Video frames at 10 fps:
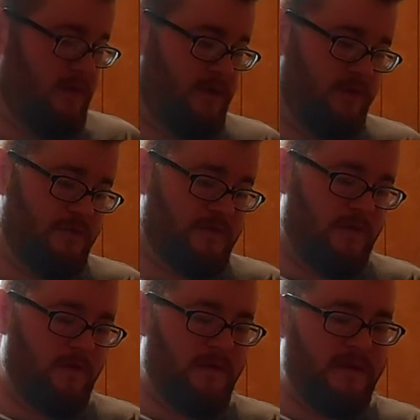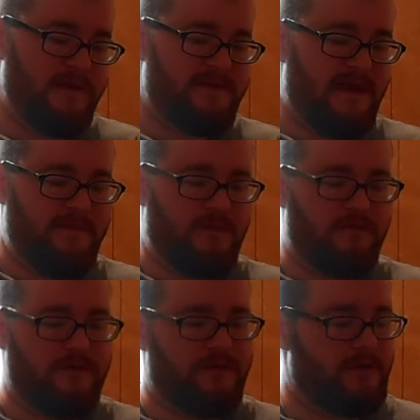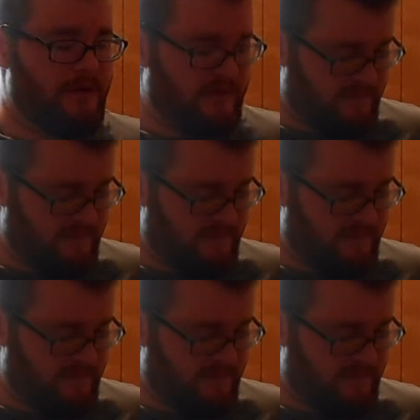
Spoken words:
You certainly did tape it real good, I'll